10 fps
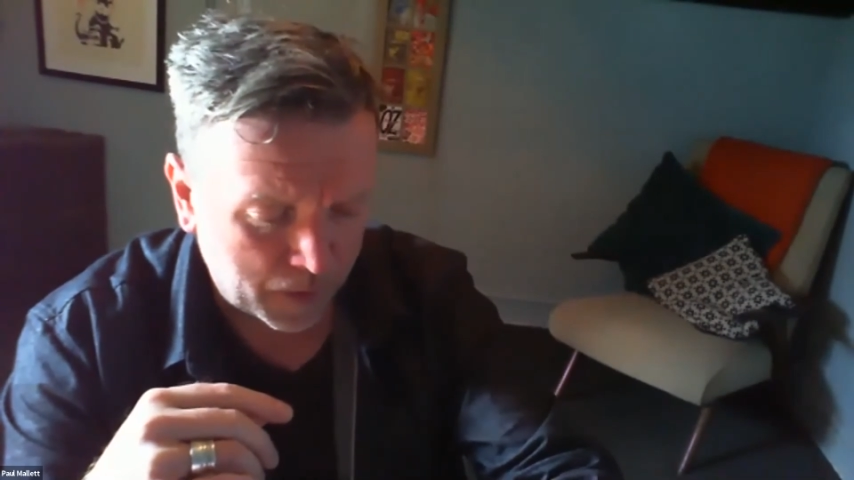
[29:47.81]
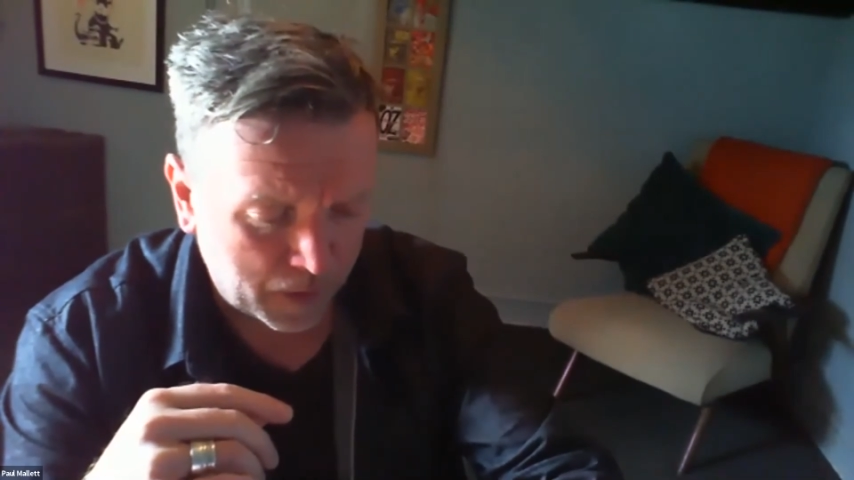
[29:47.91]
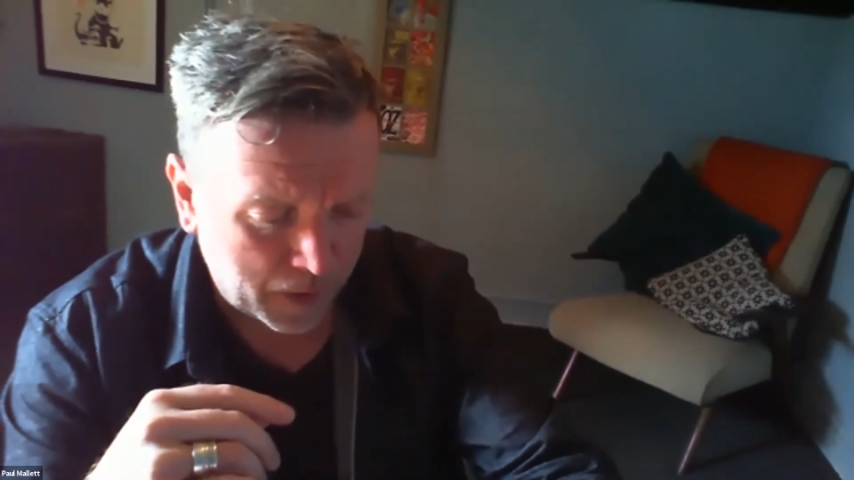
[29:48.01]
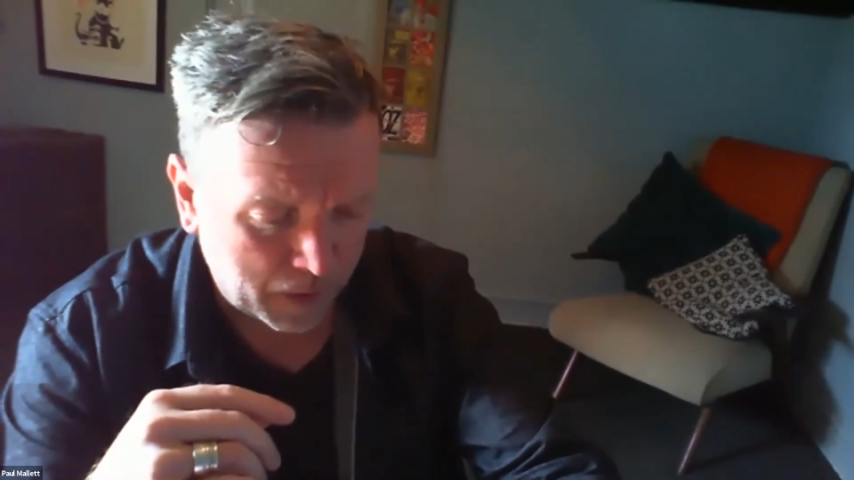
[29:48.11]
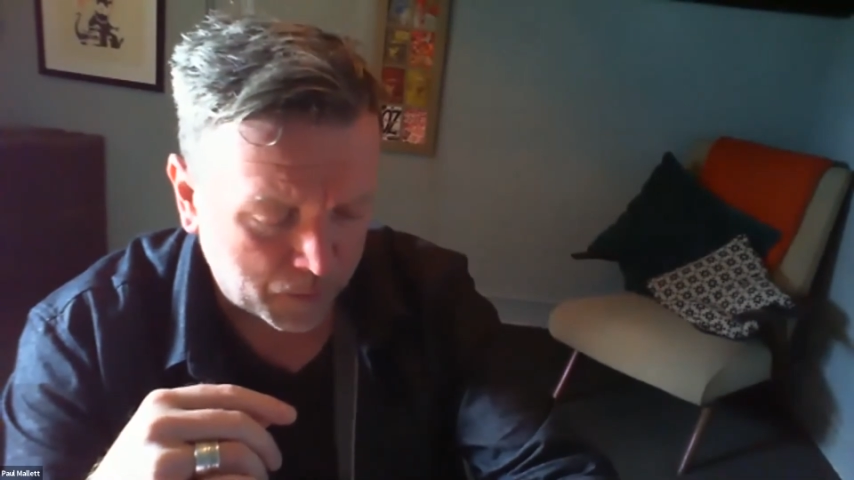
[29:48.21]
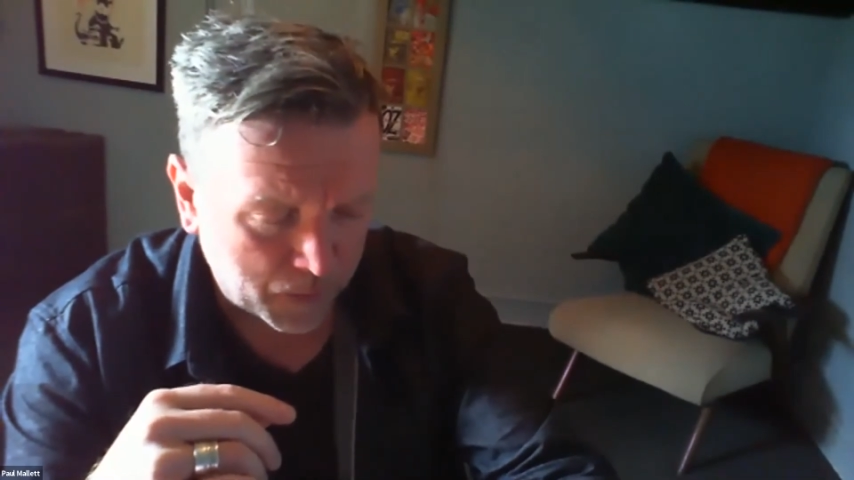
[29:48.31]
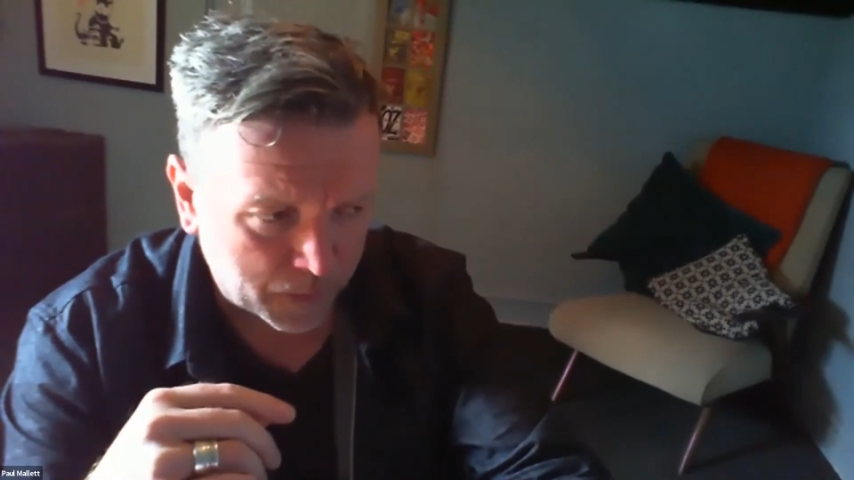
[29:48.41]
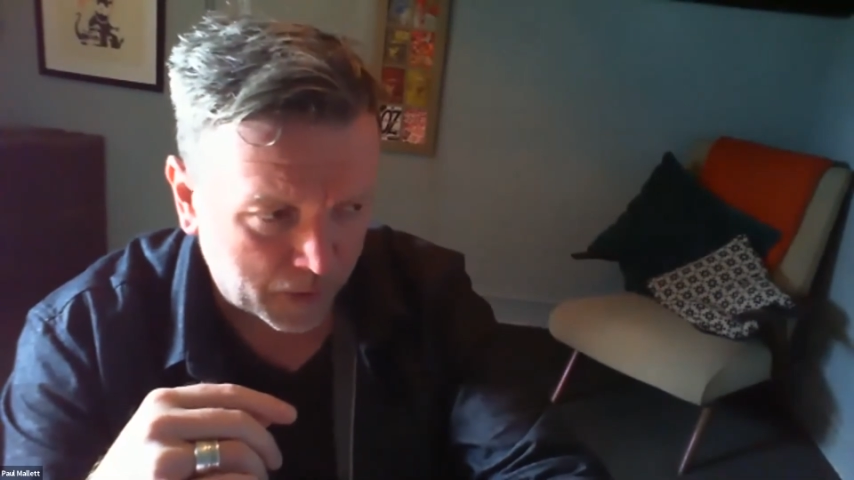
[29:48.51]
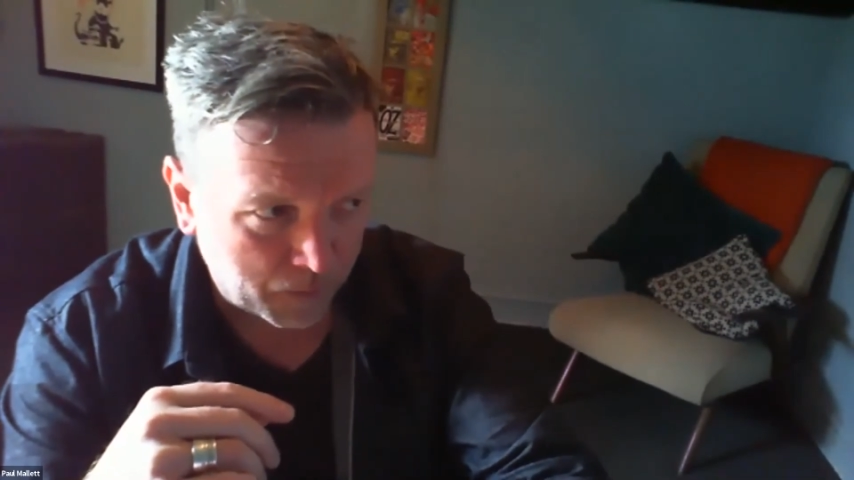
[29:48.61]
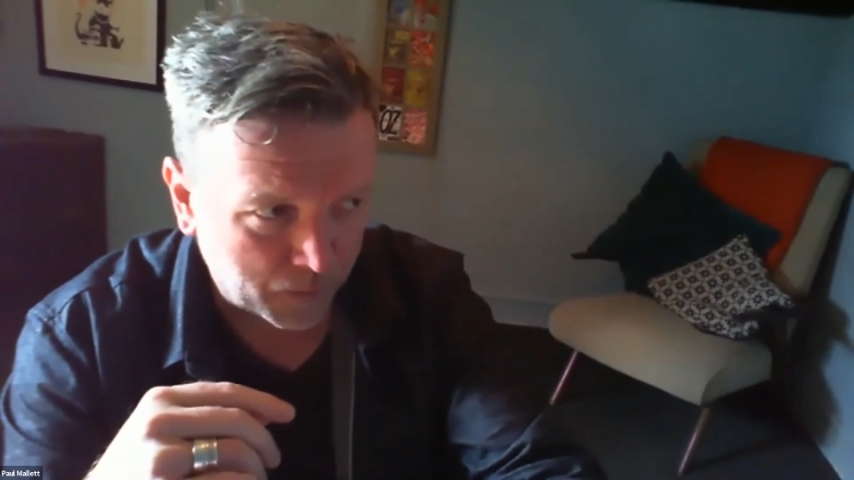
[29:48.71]
it
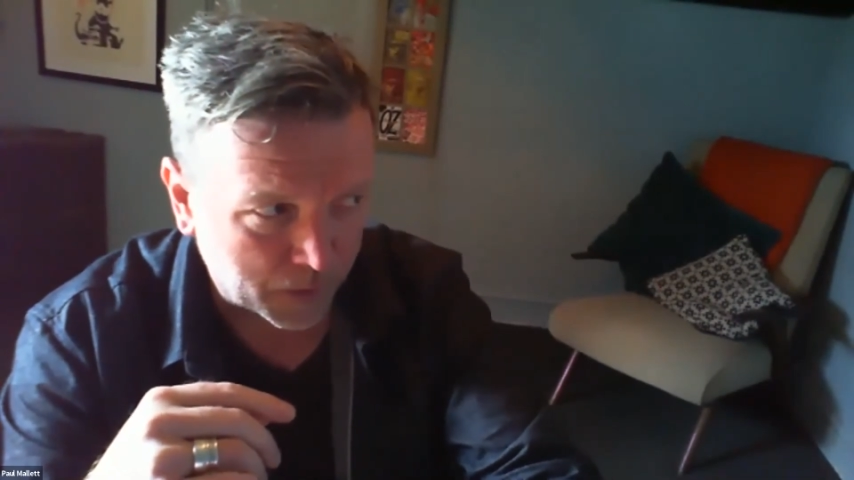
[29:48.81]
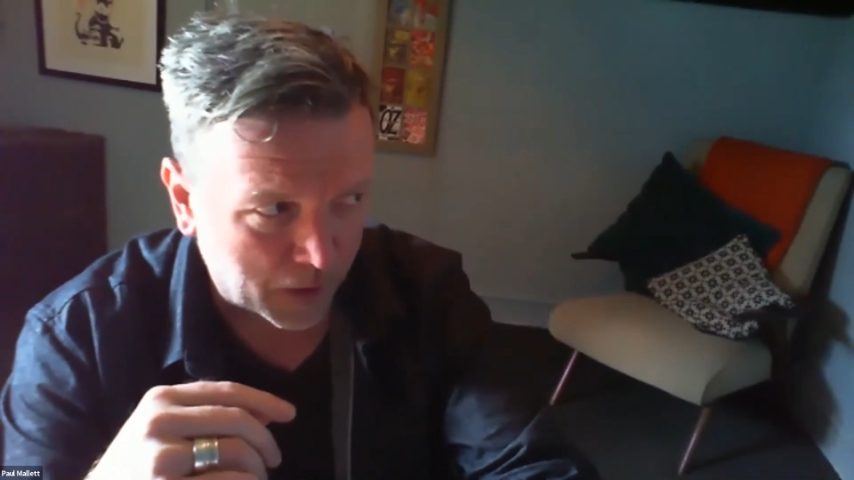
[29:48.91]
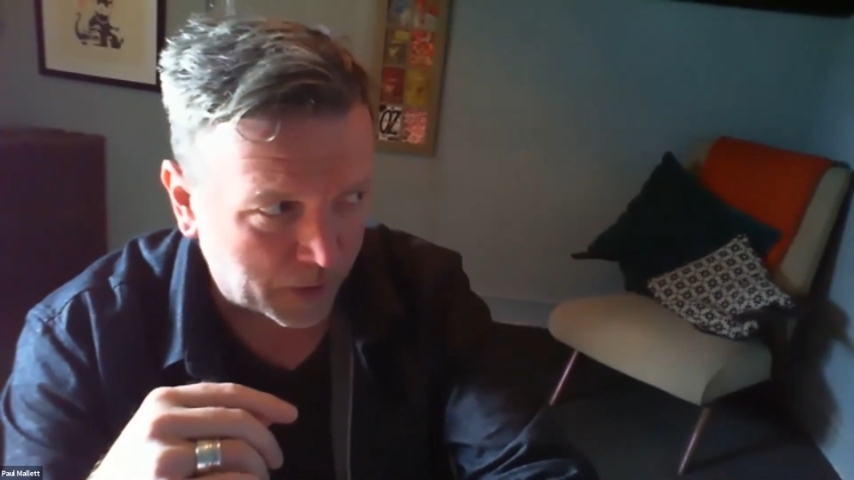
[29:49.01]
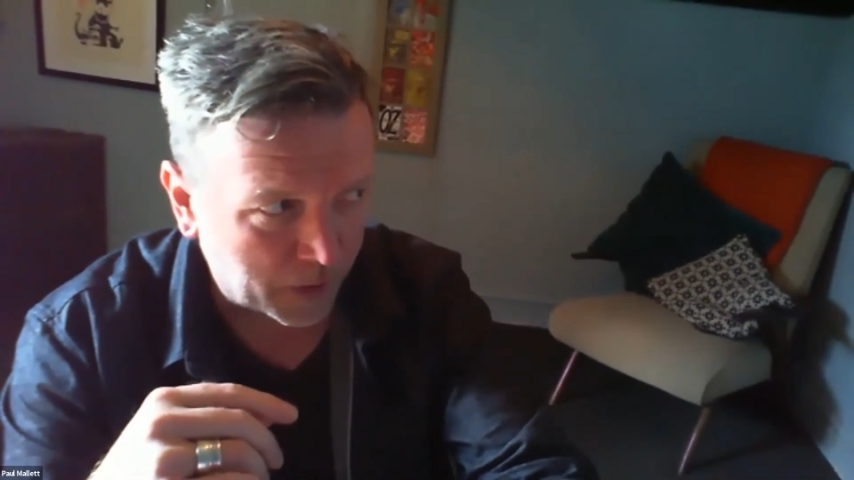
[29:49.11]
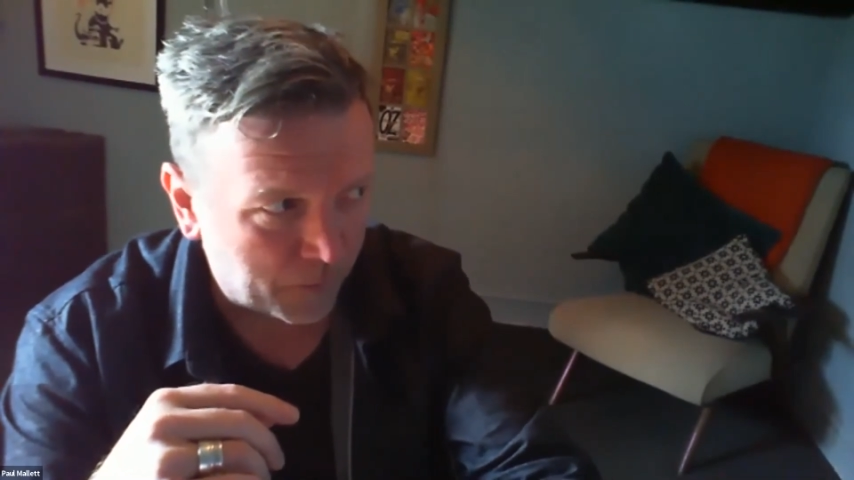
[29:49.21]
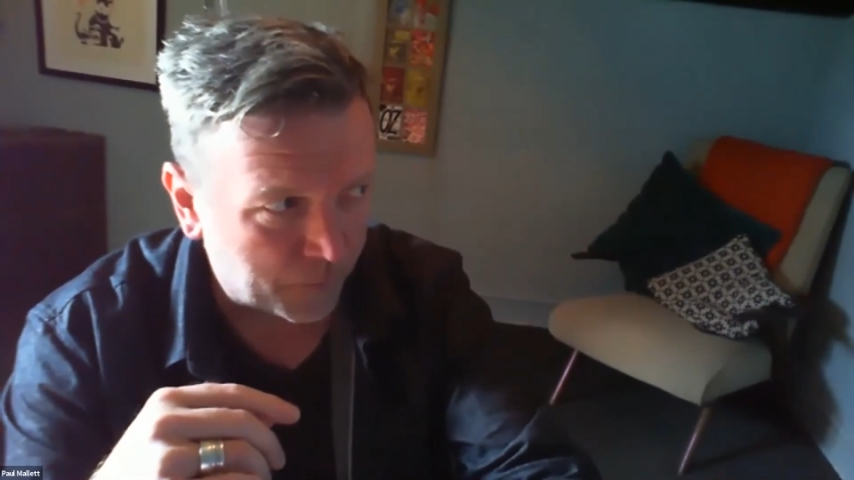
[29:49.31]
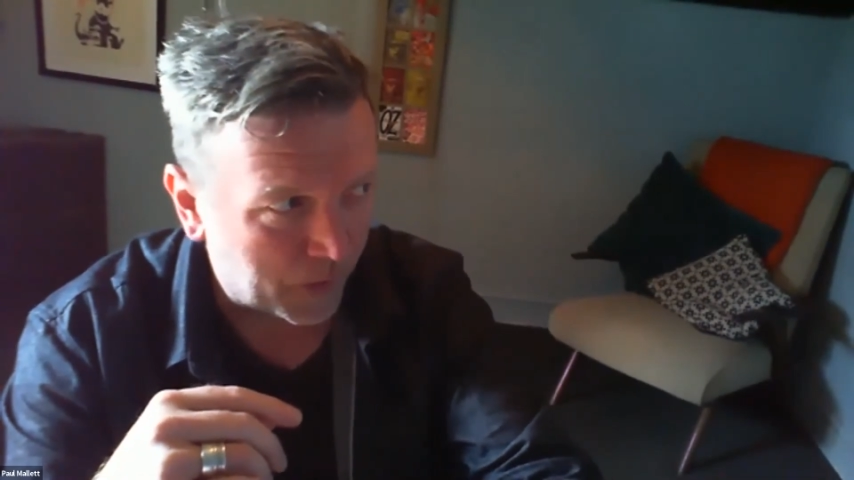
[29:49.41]
was kind of,